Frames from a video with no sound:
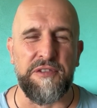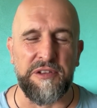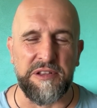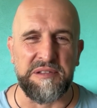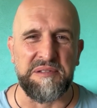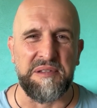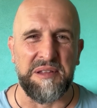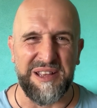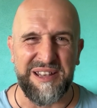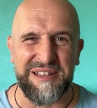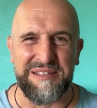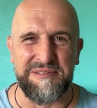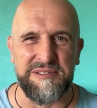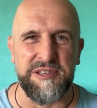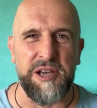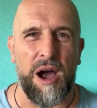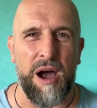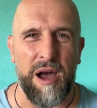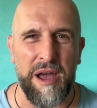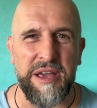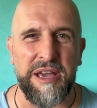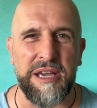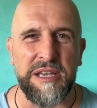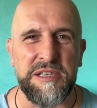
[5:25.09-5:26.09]
and
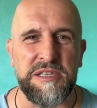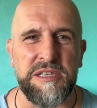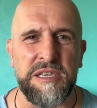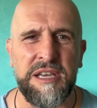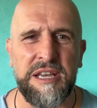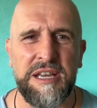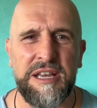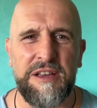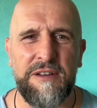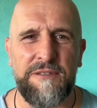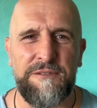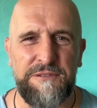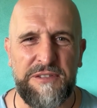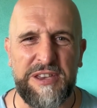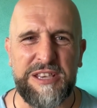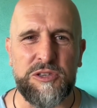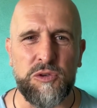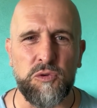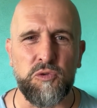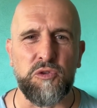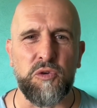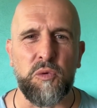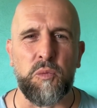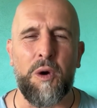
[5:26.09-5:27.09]
Tigers
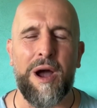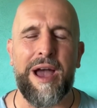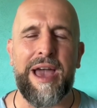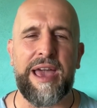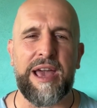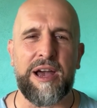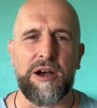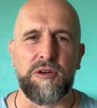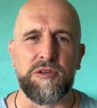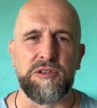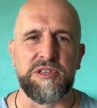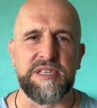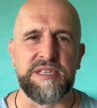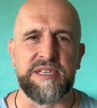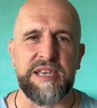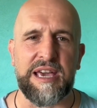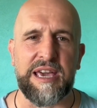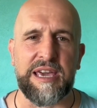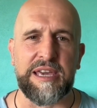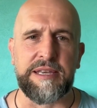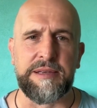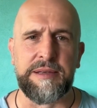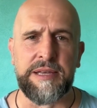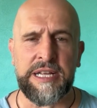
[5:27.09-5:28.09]
fizzled away, I would
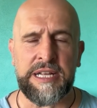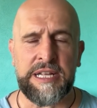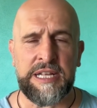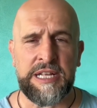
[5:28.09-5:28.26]
say.